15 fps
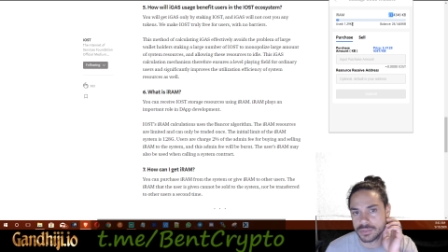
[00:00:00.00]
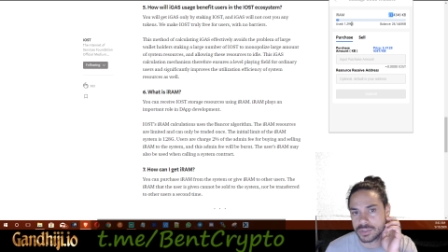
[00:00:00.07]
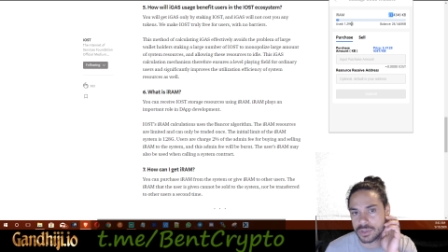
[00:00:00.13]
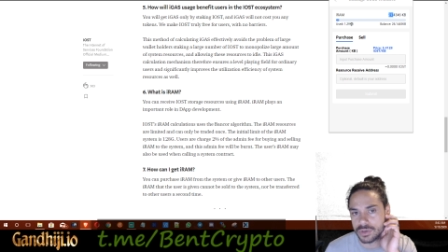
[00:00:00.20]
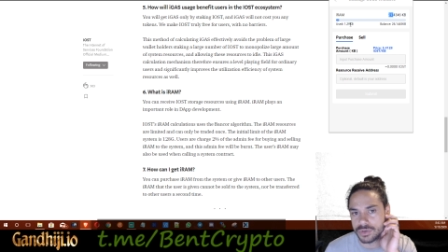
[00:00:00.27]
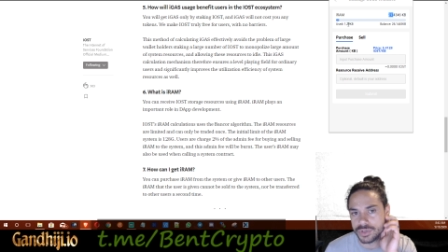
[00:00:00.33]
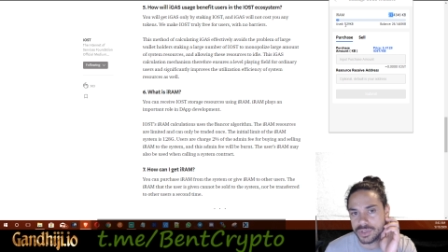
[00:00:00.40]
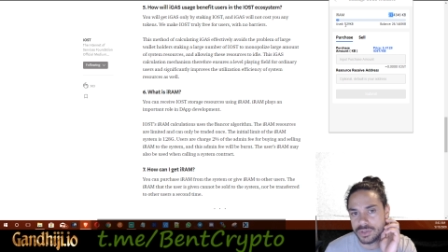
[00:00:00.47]

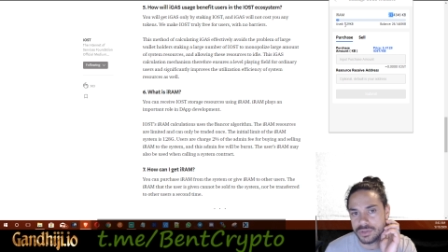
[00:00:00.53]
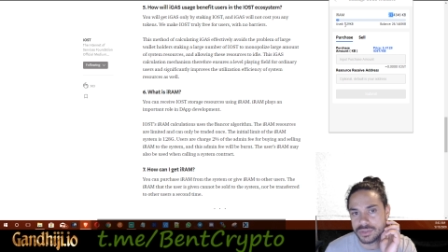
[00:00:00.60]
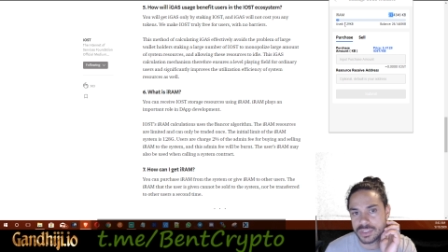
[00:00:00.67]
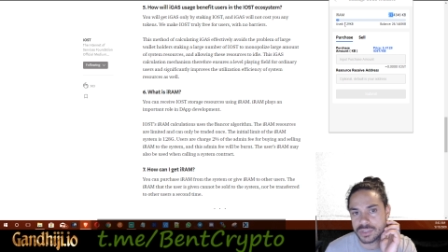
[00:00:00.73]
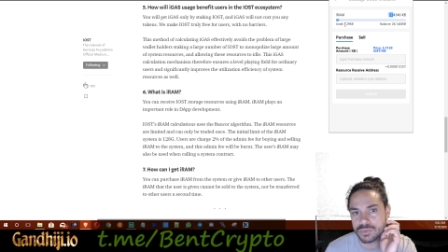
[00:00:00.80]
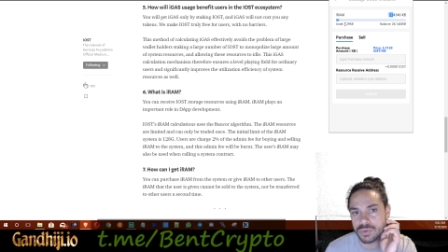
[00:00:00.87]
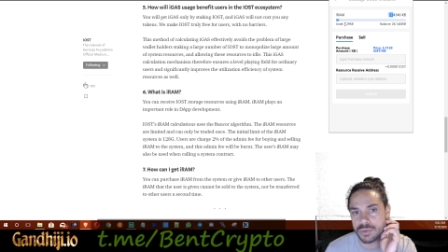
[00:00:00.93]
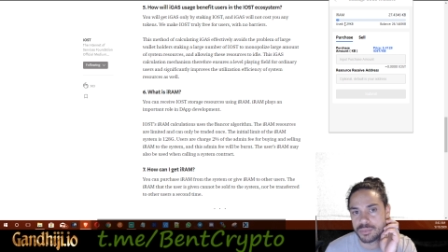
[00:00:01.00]
So used
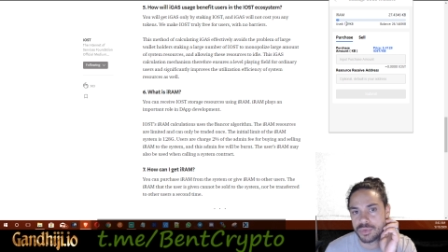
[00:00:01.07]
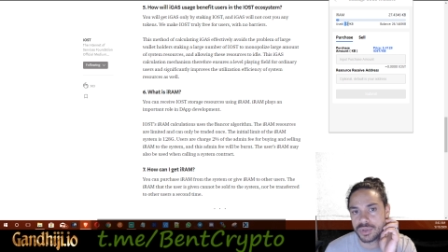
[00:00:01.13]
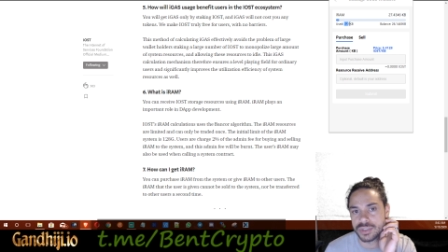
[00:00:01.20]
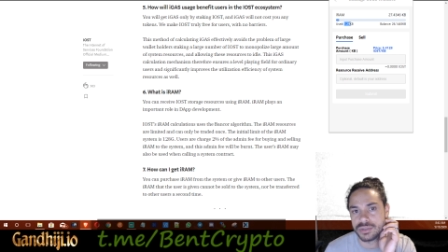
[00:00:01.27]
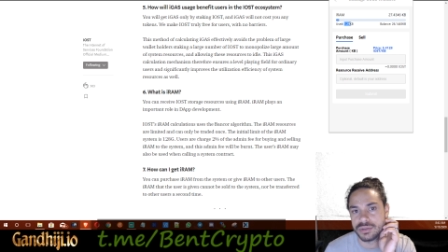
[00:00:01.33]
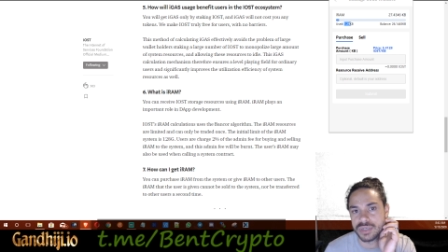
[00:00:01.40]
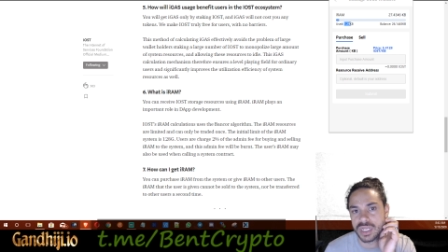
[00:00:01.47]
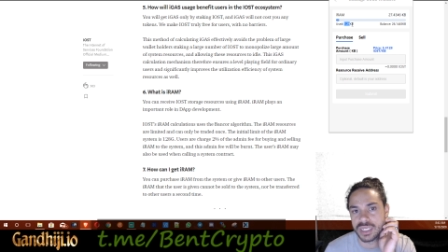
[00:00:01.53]
is
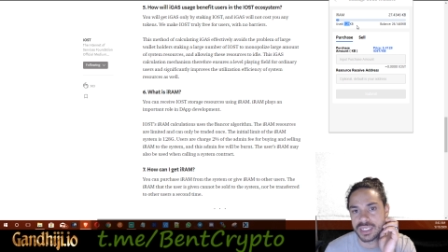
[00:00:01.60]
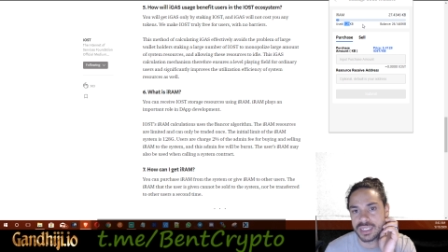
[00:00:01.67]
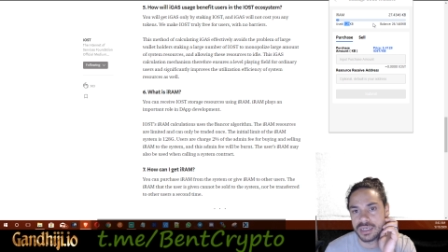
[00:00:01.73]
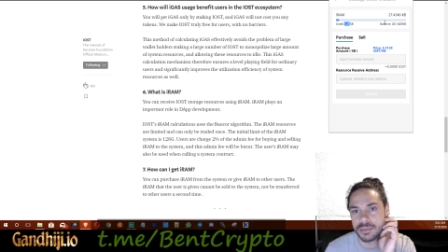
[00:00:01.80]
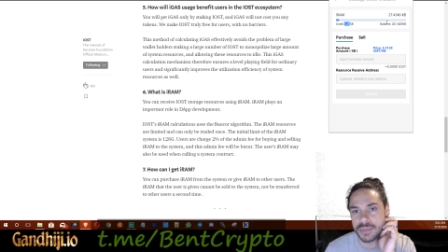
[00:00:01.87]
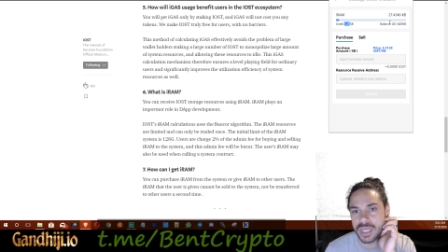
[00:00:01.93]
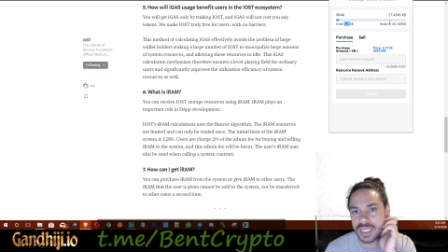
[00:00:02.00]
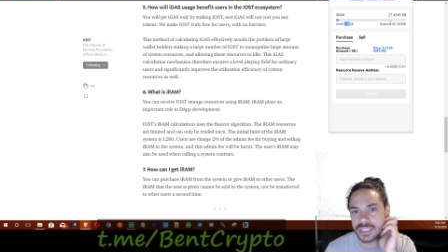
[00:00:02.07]
1.29
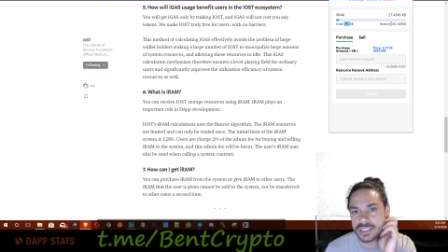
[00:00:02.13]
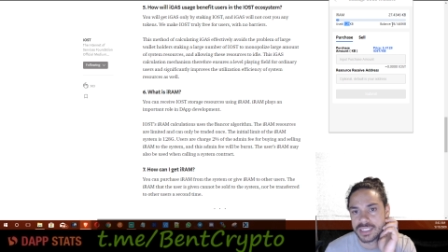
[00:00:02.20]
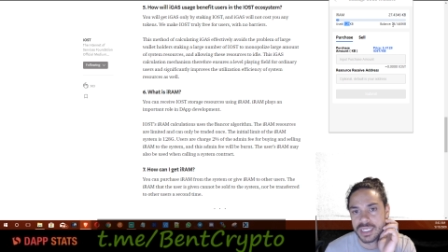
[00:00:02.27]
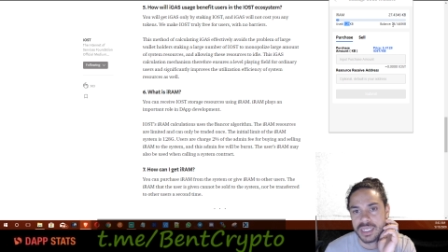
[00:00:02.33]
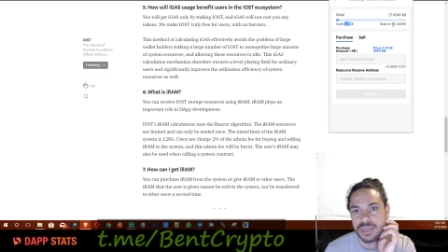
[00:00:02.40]
kilobytes.